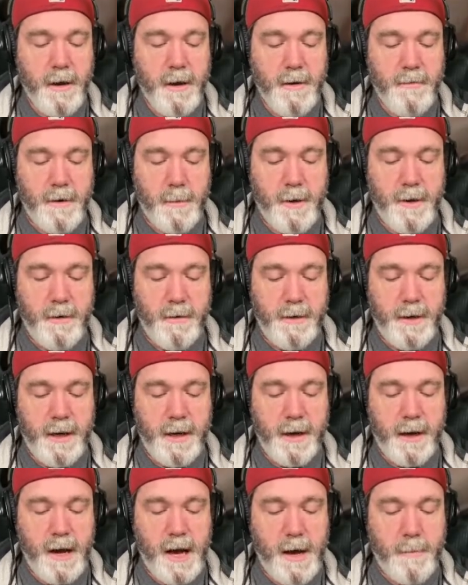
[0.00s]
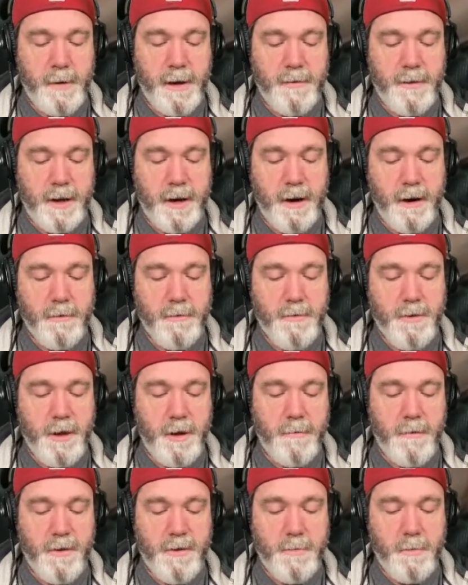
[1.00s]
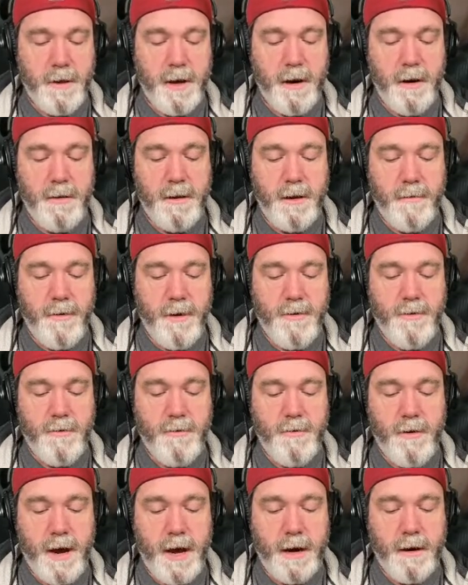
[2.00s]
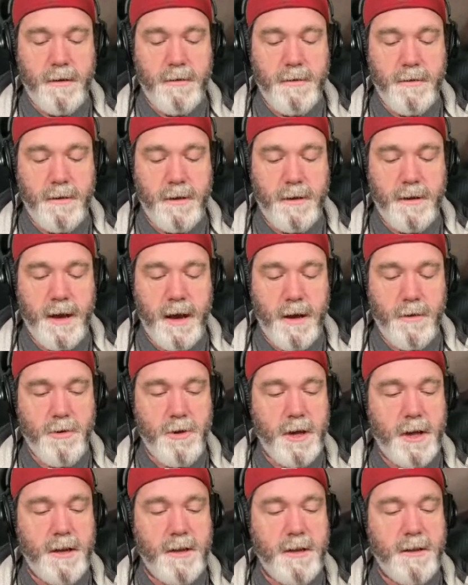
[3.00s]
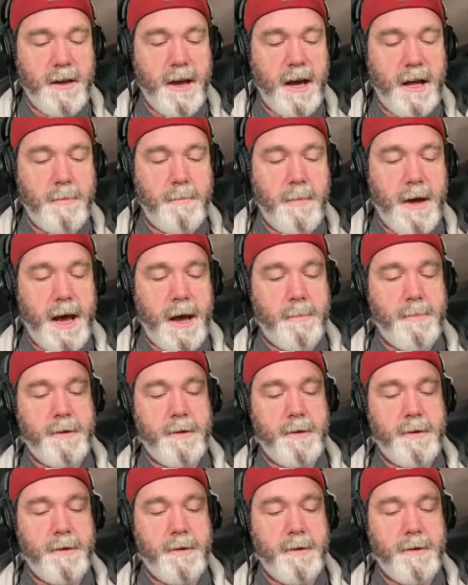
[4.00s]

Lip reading: From it, you'll need a copy of the character sheet for each player, the adventure tracker, the town sheet, and the town map.